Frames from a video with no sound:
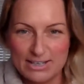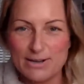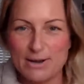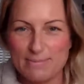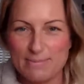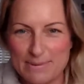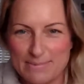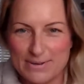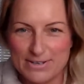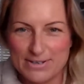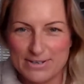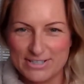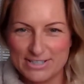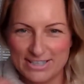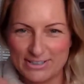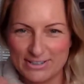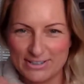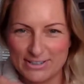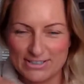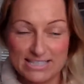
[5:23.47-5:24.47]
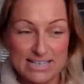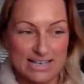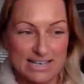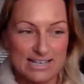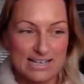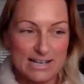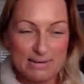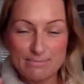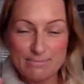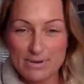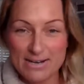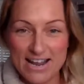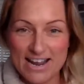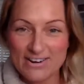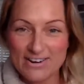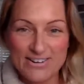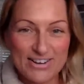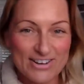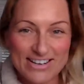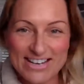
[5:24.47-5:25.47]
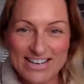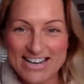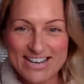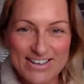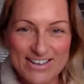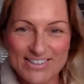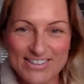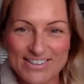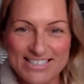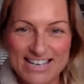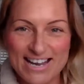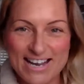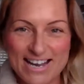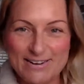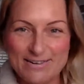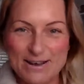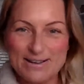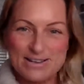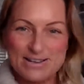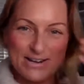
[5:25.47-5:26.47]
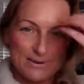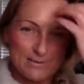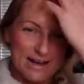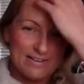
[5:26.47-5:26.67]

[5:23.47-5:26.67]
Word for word: Not me personally, and not today, but on, on, any other day, uh, you know,